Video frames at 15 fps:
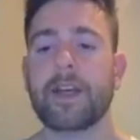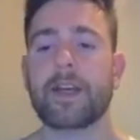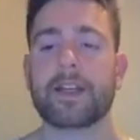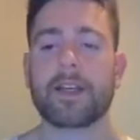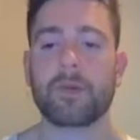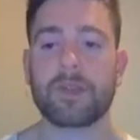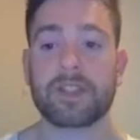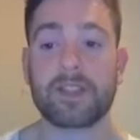
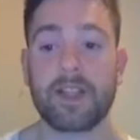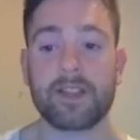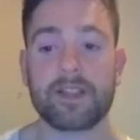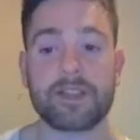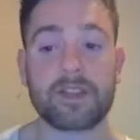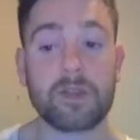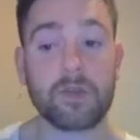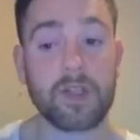Can we send this
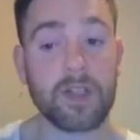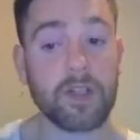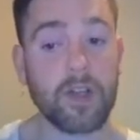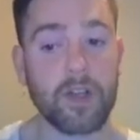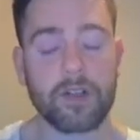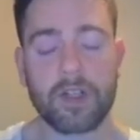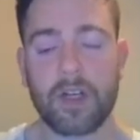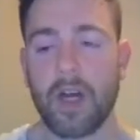to you in
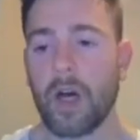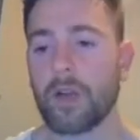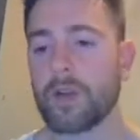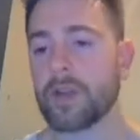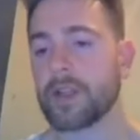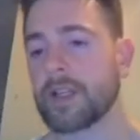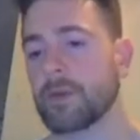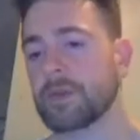another
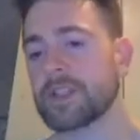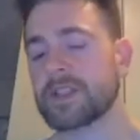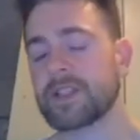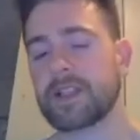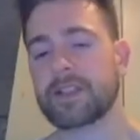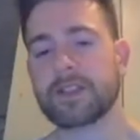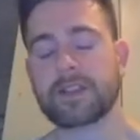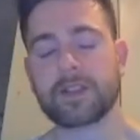color? Can we
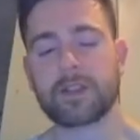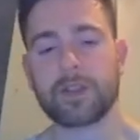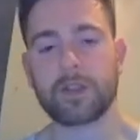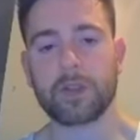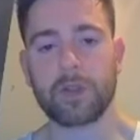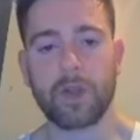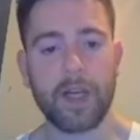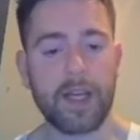send this to
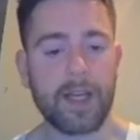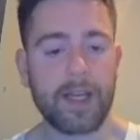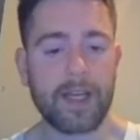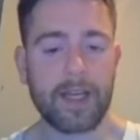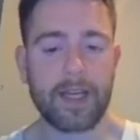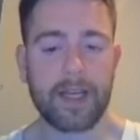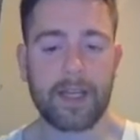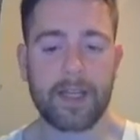you
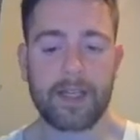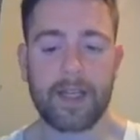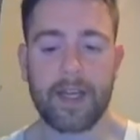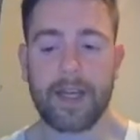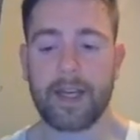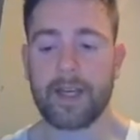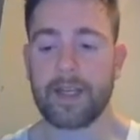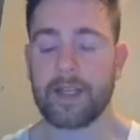in
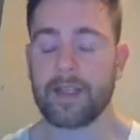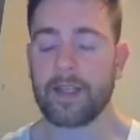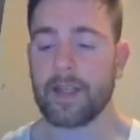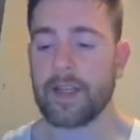a,